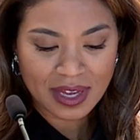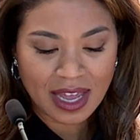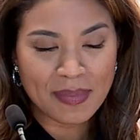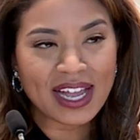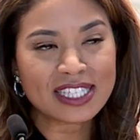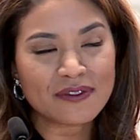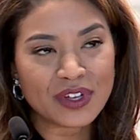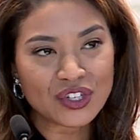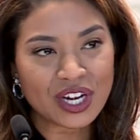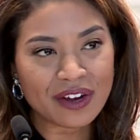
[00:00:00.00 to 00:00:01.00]
and because of
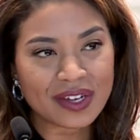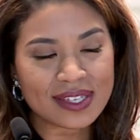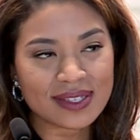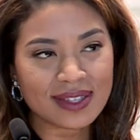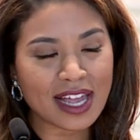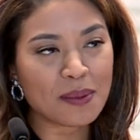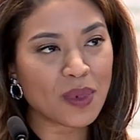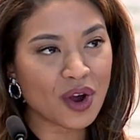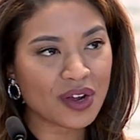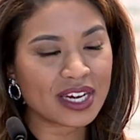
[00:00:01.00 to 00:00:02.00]
visionaries like
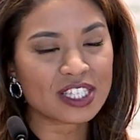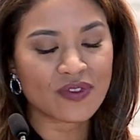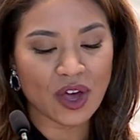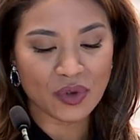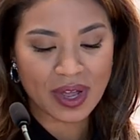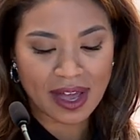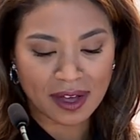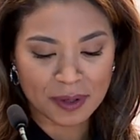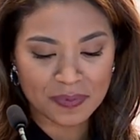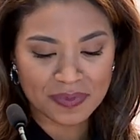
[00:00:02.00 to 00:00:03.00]
Mark and his father, Al.